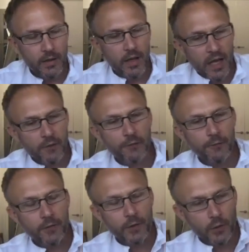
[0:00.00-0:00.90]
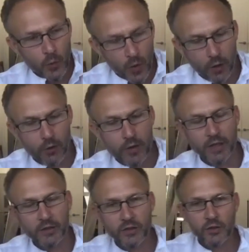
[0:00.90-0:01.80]
If you are in
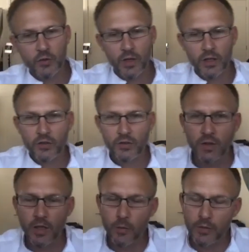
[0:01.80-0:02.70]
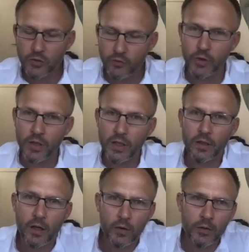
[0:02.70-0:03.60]
that situation, I would strongly
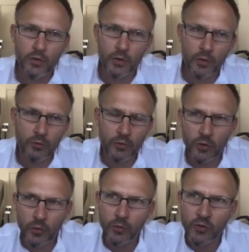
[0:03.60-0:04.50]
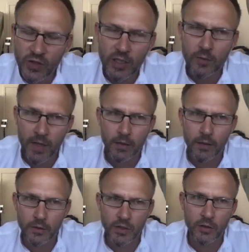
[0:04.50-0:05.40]
encourage you to seek
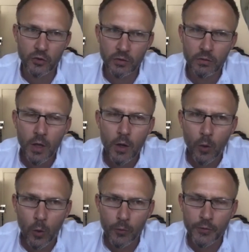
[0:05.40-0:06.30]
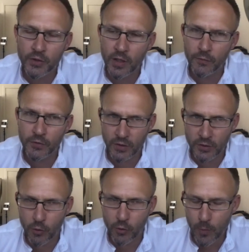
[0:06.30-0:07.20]
medical attention. All the
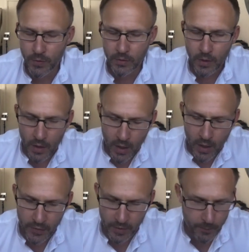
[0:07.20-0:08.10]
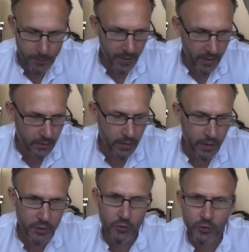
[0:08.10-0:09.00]
services are open. I think by and
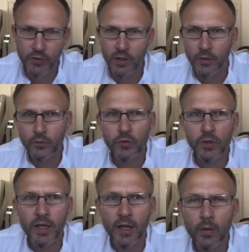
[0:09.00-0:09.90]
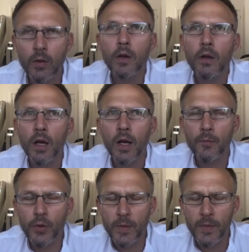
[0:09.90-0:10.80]
large across the country now,
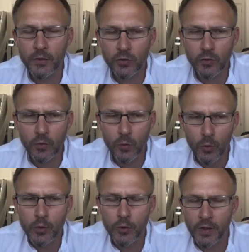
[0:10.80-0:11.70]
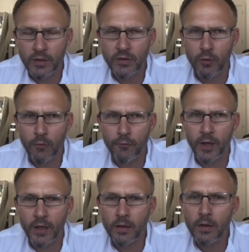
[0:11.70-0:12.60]
pretty much all units are offering